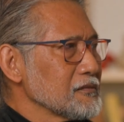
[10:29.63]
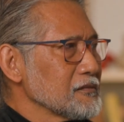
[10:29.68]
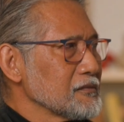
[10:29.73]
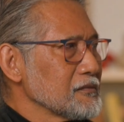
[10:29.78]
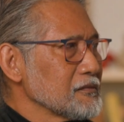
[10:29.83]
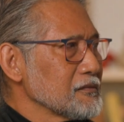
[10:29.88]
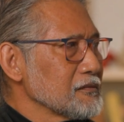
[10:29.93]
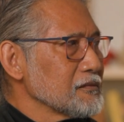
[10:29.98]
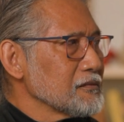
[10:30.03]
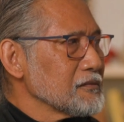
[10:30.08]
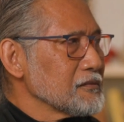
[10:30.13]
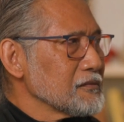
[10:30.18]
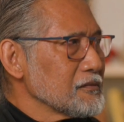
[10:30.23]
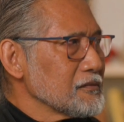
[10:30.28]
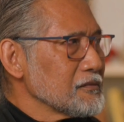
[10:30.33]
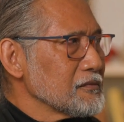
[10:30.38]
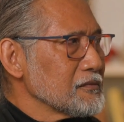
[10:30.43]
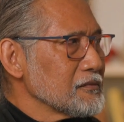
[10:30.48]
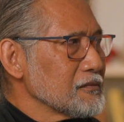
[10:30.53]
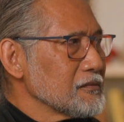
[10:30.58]

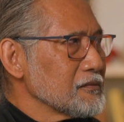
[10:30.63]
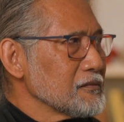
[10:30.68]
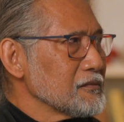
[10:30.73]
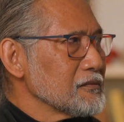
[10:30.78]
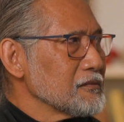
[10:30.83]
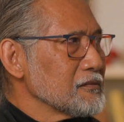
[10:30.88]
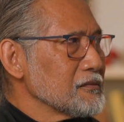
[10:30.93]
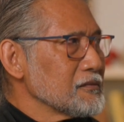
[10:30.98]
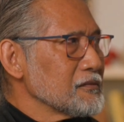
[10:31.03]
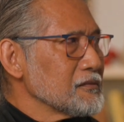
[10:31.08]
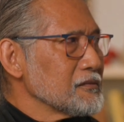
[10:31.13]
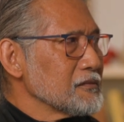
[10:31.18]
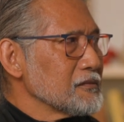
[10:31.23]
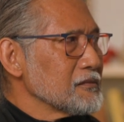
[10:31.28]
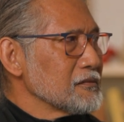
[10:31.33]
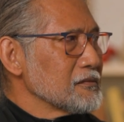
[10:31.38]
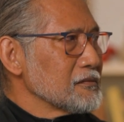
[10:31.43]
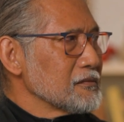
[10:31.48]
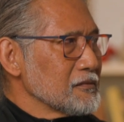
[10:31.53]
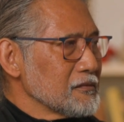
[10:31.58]

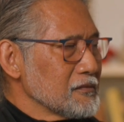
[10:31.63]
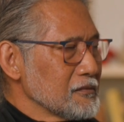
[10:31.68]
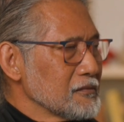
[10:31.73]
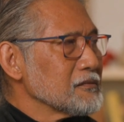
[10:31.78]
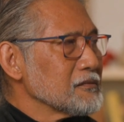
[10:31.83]
No words are spoken by the person on screen.